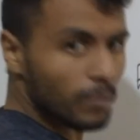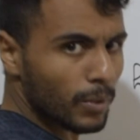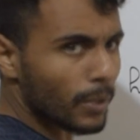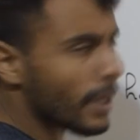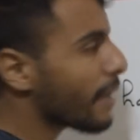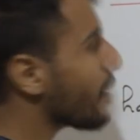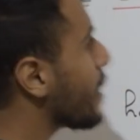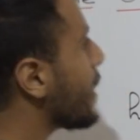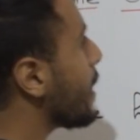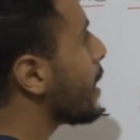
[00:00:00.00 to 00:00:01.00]
We don't have
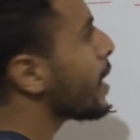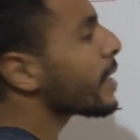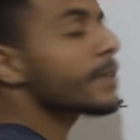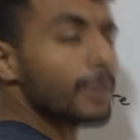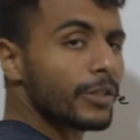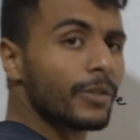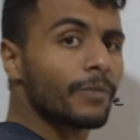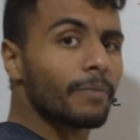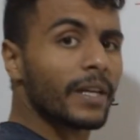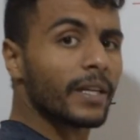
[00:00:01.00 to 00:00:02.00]
any. Expression
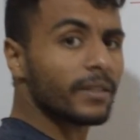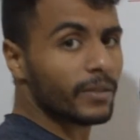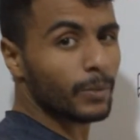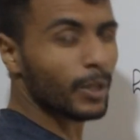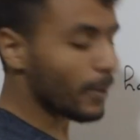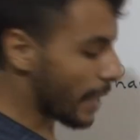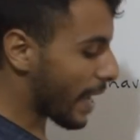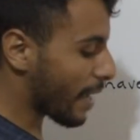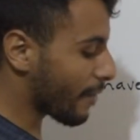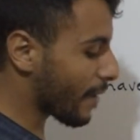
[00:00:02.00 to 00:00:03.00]
of place. We don't
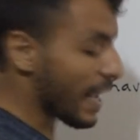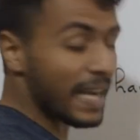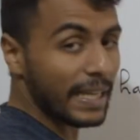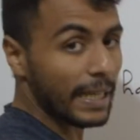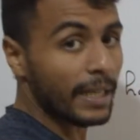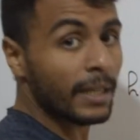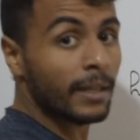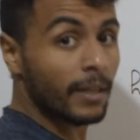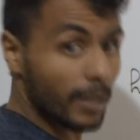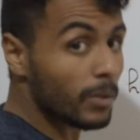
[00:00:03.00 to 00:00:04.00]
have any.
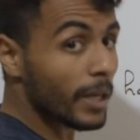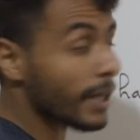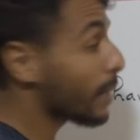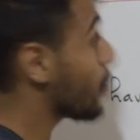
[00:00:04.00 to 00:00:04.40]
Okay,